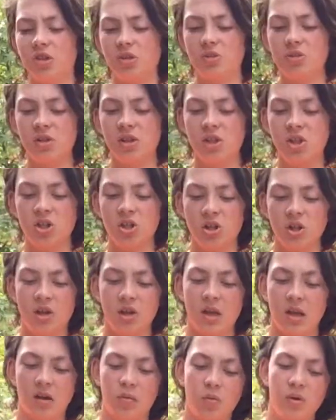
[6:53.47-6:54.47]
usage
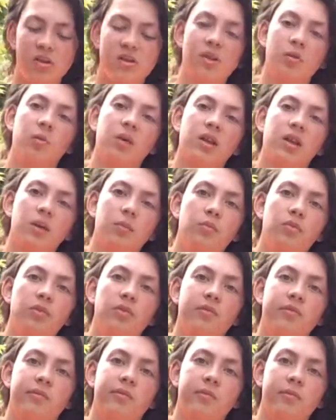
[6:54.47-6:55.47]
and ways that we can improve.